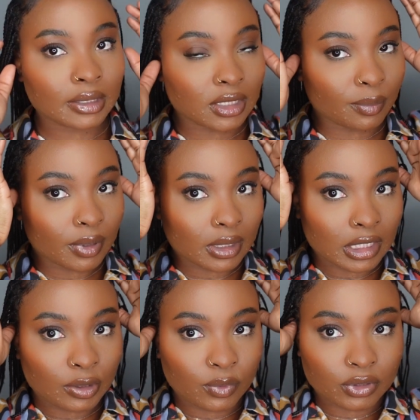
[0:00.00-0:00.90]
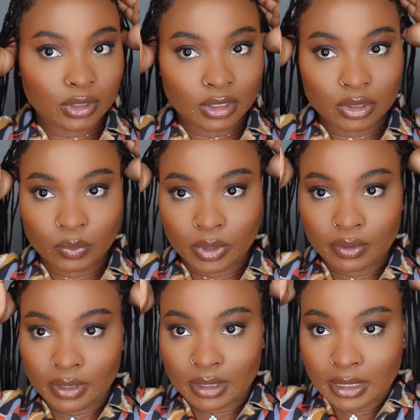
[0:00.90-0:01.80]
typically will just
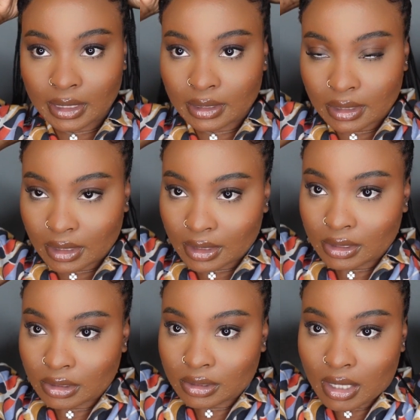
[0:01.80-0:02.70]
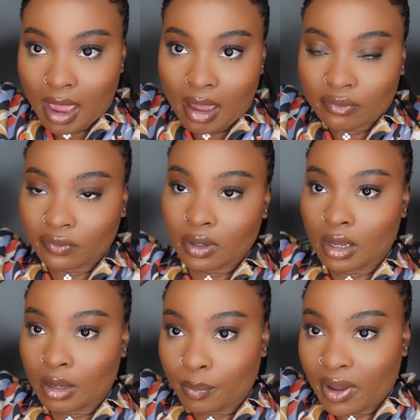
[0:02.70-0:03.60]
wear it like this, half
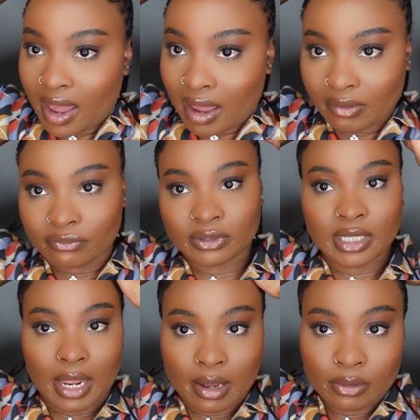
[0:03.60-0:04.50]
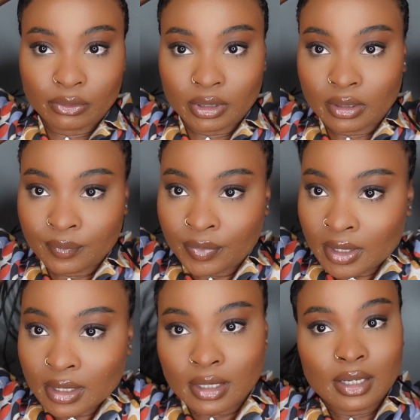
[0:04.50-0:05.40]
up, half down,
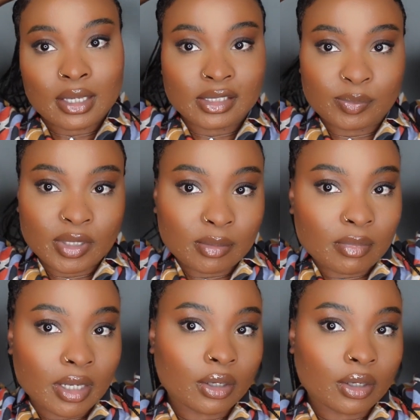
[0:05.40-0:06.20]
has been my